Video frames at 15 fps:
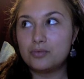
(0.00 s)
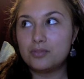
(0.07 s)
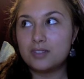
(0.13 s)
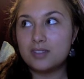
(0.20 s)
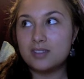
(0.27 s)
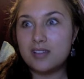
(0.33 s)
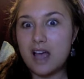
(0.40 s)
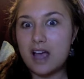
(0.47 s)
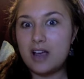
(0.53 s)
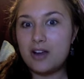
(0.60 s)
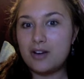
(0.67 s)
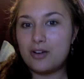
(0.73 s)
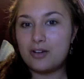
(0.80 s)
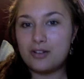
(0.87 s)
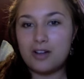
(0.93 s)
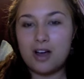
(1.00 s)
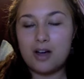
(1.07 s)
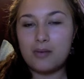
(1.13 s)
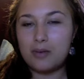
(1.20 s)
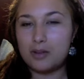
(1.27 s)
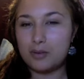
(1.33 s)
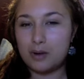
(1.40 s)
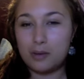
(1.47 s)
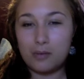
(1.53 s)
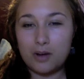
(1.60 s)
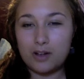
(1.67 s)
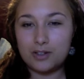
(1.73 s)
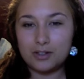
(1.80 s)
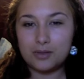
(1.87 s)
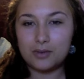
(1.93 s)
desire or not, whether we
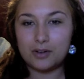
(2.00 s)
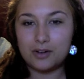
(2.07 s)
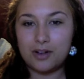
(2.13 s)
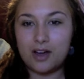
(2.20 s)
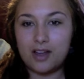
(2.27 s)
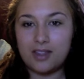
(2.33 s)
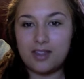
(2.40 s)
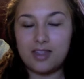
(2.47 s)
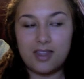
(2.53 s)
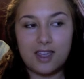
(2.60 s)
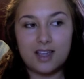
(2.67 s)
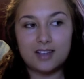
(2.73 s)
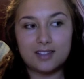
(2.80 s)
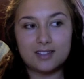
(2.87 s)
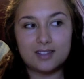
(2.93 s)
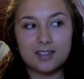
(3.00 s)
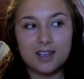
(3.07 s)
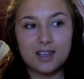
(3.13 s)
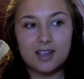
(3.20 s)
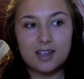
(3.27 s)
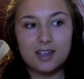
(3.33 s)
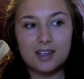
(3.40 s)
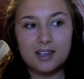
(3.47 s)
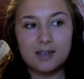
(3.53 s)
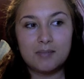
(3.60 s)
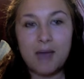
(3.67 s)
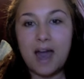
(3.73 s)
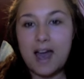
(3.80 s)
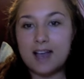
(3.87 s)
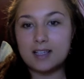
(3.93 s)
want to or not, things
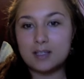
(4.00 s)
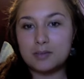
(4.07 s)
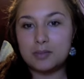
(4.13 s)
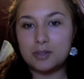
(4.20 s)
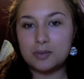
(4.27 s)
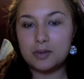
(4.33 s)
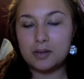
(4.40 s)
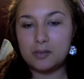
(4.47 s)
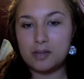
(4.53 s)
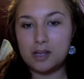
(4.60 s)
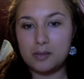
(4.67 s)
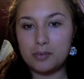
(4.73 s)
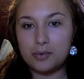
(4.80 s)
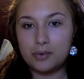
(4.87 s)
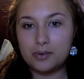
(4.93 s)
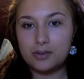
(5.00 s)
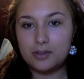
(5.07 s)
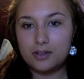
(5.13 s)
pass between people.